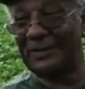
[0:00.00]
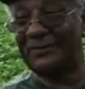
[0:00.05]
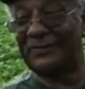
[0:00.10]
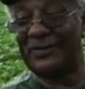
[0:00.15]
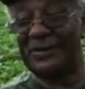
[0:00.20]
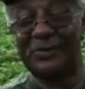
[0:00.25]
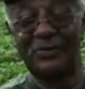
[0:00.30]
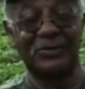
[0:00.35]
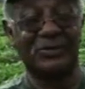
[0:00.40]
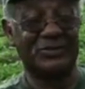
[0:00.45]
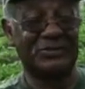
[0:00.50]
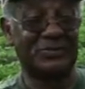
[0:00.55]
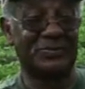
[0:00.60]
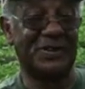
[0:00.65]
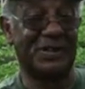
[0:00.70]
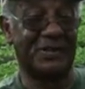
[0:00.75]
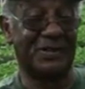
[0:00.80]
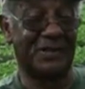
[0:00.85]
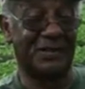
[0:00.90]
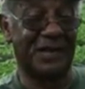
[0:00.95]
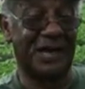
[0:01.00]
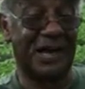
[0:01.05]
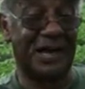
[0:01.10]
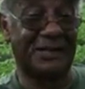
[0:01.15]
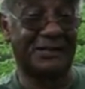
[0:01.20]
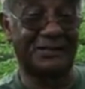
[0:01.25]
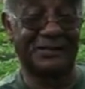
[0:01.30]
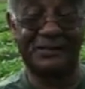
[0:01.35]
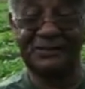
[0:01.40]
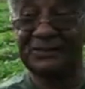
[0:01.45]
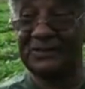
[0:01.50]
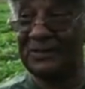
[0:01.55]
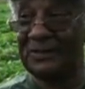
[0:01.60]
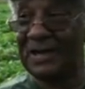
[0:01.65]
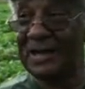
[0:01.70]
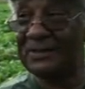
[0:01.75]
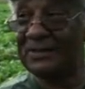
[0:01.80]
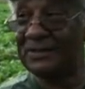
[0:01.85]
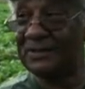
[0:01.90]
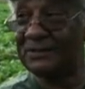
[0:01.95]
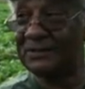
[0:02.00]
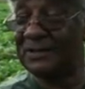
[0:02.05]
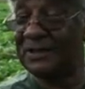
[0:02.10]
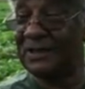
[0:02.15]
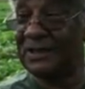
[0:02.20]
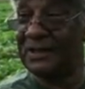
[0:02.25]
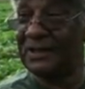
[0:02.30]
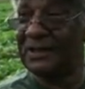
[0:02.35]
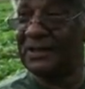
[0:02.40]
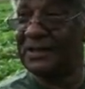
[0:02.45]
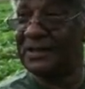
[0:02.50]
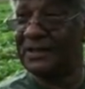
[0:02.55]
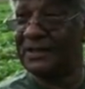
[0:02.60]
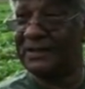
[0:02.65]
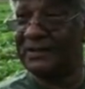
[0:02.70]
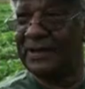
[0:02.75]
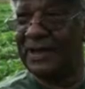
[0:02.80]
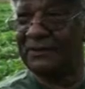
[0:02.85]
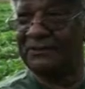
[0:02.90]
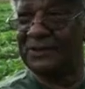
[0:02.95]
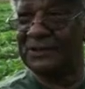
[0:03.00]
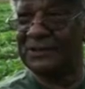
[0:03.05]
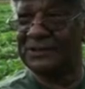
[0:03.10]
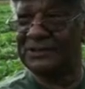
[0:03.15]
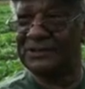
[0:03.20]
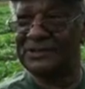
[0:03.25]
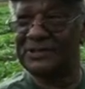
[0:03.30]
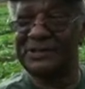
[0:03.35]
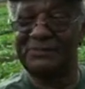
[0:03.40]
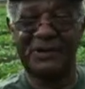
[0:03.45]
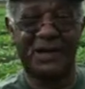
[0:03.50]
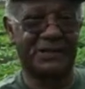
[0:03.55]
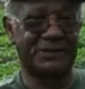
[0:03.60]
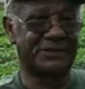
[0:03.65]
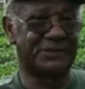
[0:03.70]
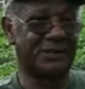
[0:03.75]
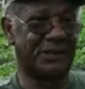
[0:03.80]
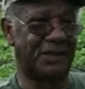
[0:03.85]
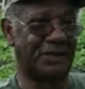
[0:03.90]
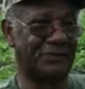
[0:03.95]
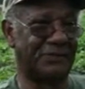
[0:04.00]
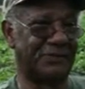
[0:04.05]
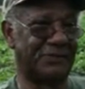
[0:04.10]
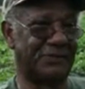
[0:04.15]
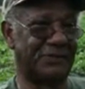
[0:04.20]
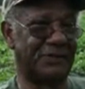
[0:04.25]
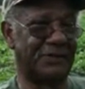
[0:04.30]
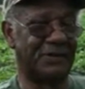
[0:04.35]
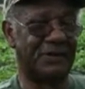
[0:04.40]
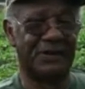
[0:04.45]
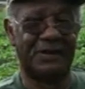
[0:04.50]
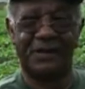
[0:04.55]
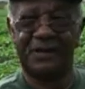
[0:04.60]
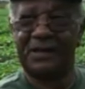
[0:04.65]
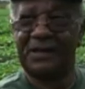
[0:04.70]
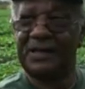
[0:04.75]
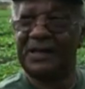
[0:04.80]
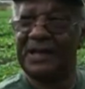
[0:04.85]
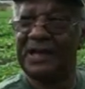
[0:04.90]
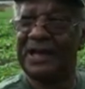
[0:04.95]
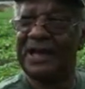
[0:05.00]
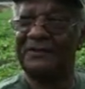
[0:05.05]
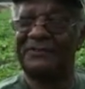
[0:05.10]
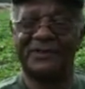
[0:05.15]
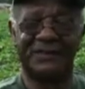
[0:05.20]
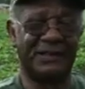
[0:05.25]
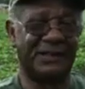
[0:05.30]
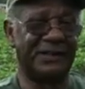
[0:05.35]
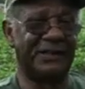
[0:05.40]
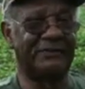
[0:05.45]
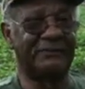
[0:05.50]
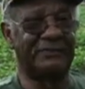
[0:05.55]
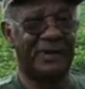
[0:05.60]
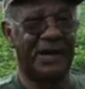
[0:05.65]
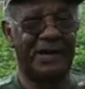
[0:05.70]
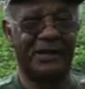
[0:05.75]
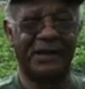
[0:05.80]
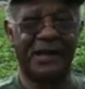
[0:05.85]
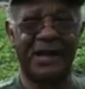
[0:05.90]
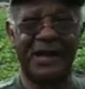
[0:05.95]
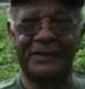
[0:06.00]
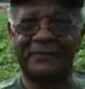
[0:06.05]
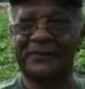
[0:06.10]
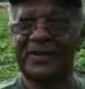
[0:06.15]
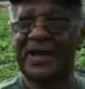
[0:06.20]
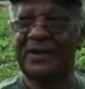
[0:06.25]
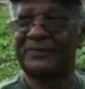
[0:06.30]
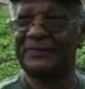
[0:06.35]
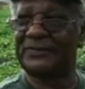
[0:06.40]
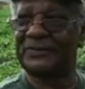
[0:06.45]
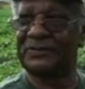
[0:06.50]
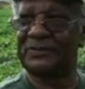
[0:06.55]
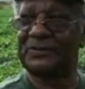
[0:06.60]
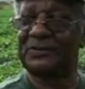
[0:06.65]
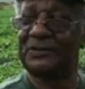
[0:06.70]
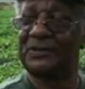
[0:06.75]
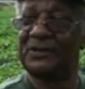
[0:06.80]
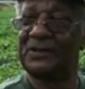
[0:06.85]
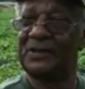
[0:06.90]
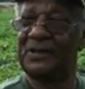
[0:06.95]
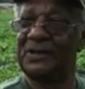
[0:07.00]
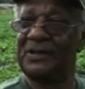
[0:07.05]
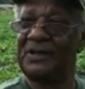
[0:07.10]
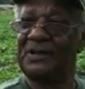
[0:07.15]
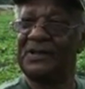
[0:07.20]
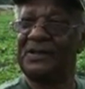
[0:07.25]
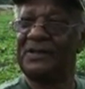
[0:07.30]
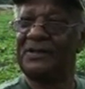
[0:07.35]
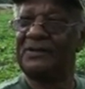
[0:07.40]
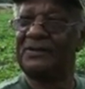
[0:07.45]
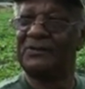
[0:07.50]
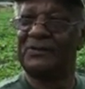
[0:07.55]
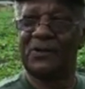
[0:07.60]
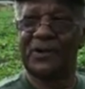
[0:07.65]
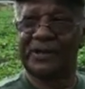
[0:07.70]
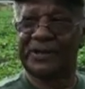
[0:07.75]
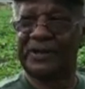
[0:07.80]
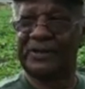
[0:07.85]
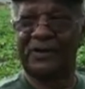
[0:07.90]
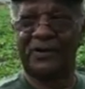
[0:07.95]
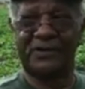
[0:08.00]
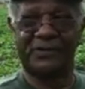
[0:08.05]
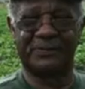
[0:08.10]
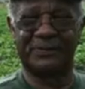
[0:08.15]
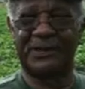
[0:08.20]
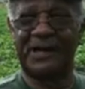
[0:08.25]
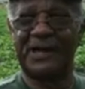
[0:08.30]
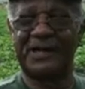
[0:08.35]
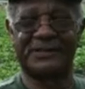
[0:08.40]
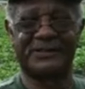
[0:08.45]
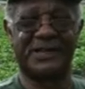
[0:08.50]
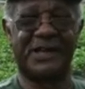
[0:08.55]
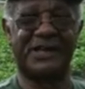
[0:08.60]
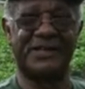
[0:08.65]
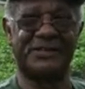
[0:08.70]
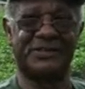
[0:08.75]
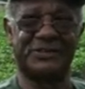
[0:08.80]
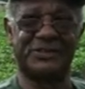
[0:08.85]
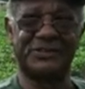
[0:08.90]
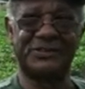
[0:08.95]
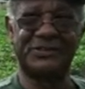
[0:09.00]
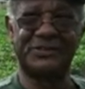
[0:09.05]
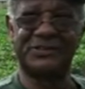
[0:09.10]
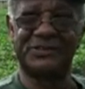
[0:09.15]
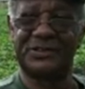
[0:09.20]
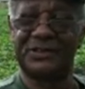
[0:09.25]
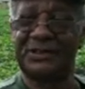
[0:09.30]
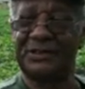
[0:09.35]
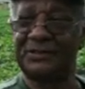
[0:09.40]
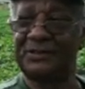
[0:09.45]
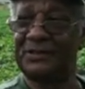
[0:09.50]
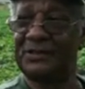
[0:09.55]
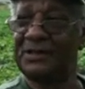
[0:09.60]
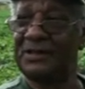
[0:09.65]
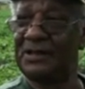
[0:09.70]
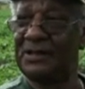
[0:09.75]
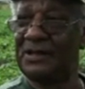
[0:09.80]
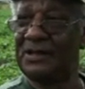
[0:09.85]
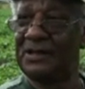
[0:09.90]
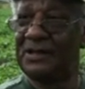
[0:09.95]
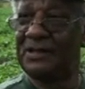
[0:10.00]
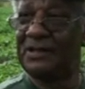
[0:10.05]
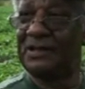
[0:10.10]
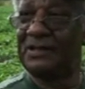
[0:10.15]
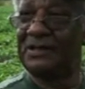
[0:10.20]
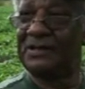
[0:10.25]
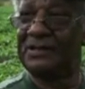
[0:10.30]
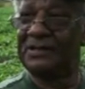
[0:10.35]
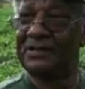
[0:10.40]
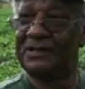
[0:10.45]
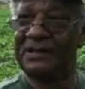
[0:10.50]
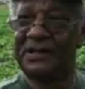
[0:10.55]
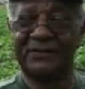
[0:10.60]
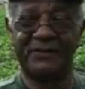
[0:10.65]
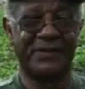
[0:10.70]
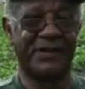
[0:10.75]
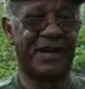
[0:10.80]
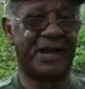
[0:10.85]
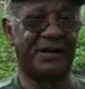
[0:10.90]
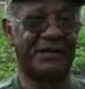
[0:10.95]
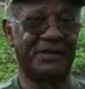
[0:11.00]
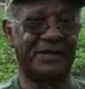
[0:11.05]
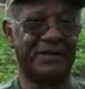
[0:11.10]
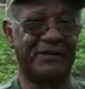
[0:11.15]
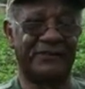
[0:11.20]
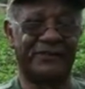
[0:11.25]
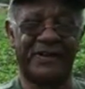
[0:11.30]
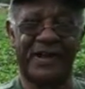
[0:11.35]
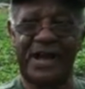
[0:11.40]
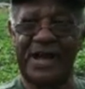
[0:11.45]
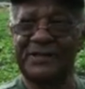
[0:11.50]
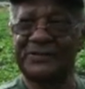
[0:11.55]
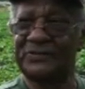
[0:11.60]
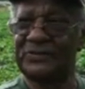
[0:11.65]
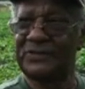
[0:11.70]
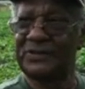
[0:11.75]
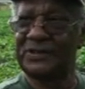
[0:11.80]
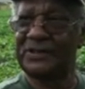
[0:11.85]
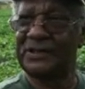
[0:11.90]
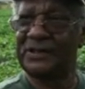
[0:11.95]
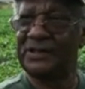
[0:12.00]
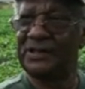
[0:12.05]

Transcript: influenced me a lot. I could never see myself having lived my life after working on the plantations and living out here in Vacherie.